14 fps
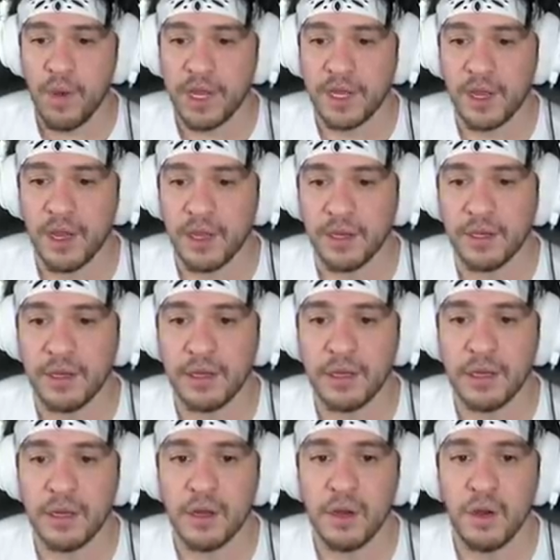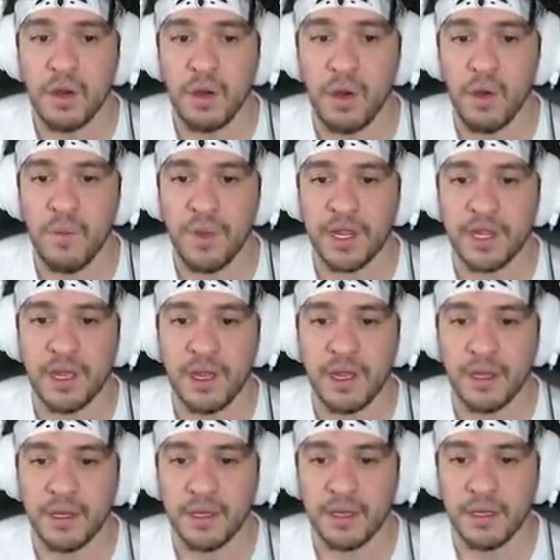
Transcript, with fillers: my god. Oh my god.